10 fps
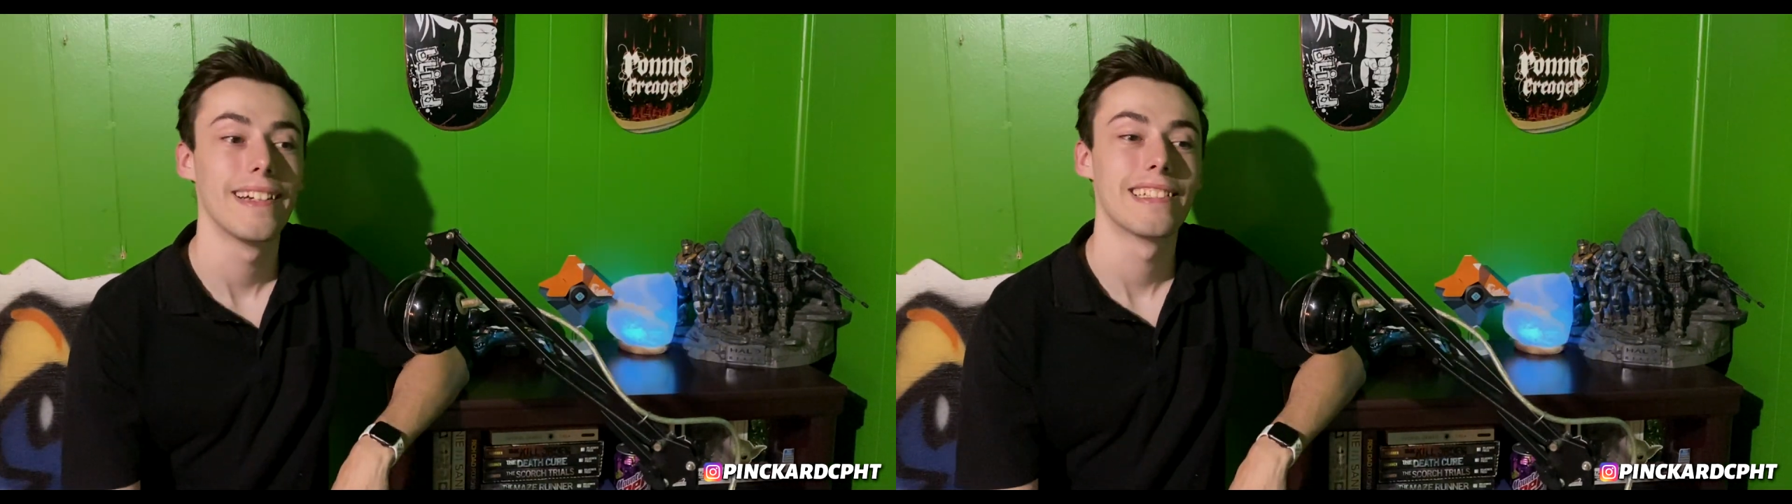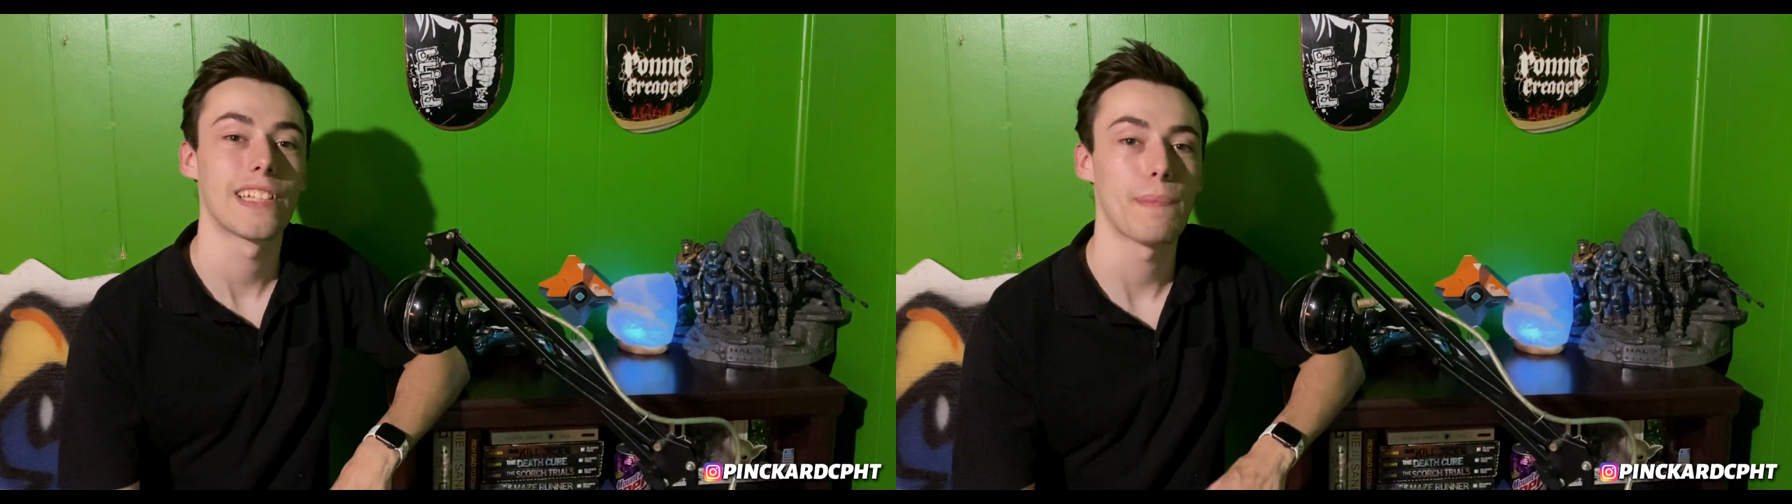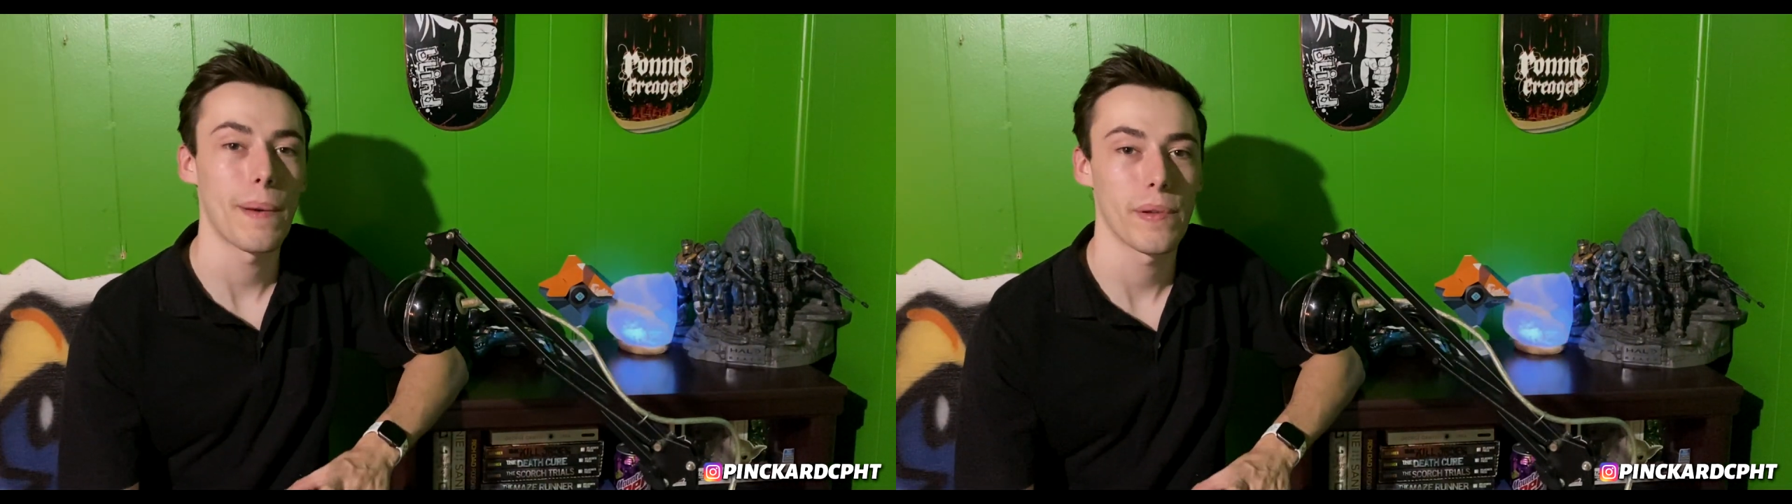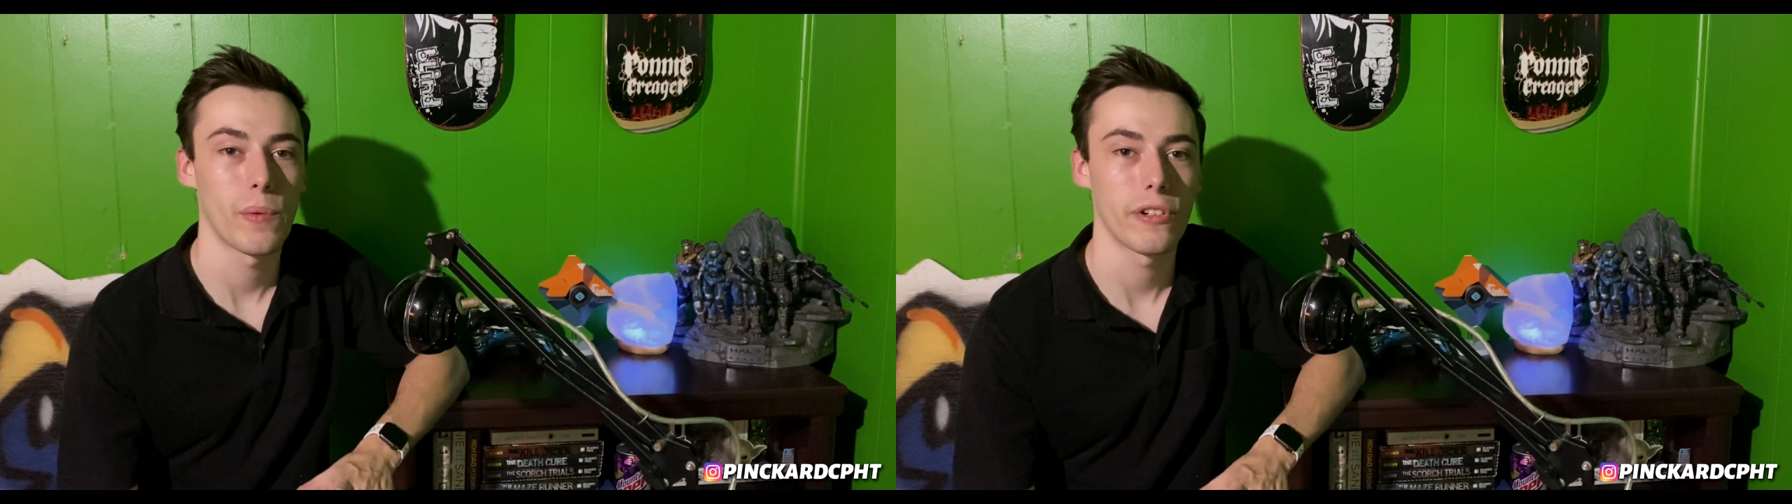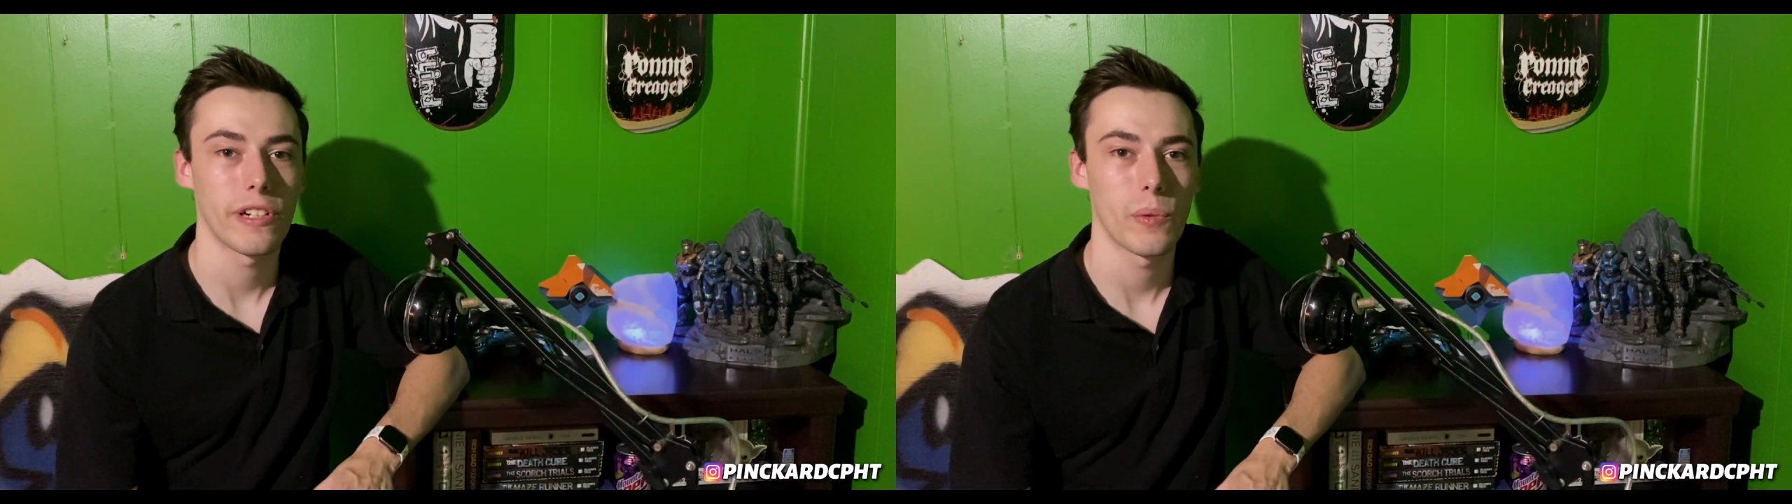So you might be
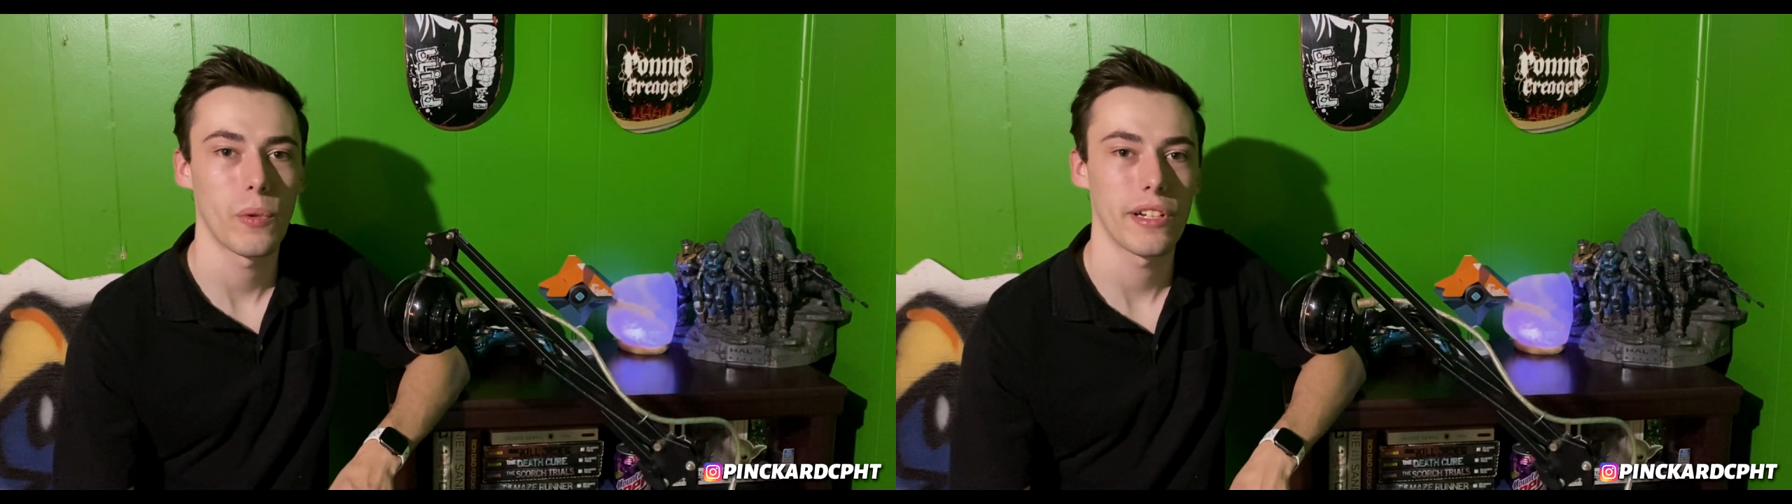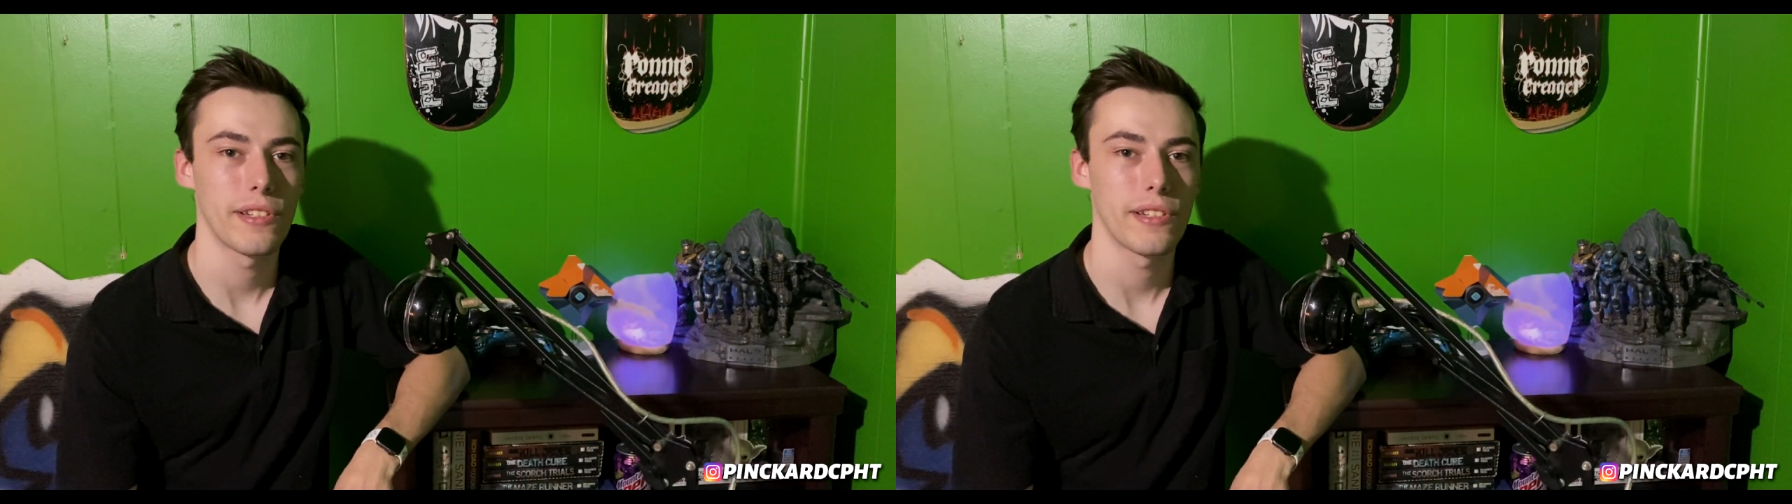wondering, well,